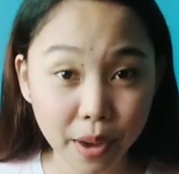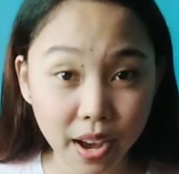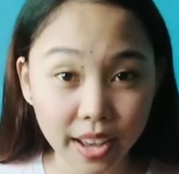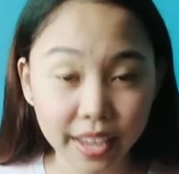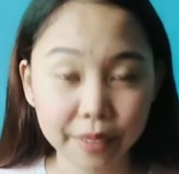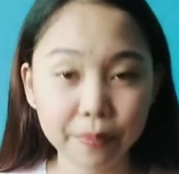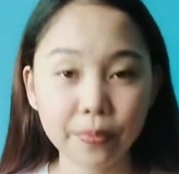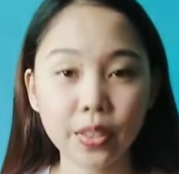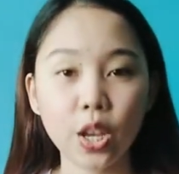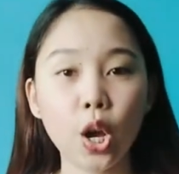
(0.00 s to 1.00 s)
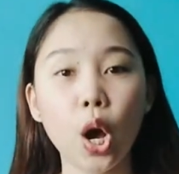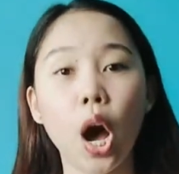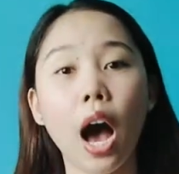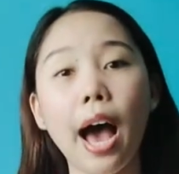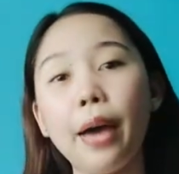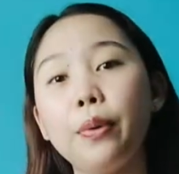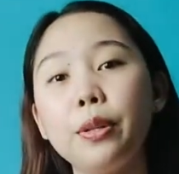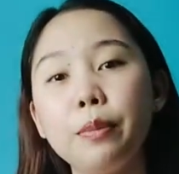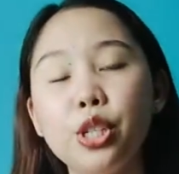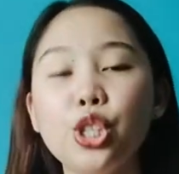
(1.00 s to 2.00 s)
of Raspberry
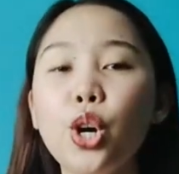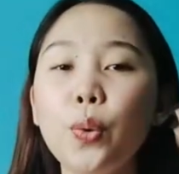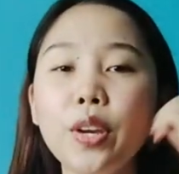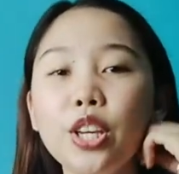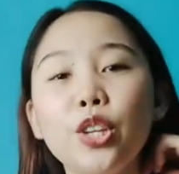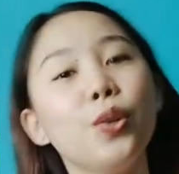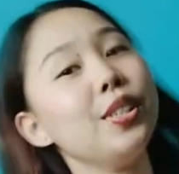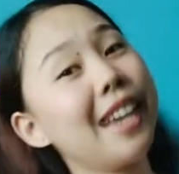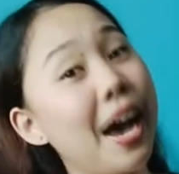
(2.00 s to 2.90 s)
Pi and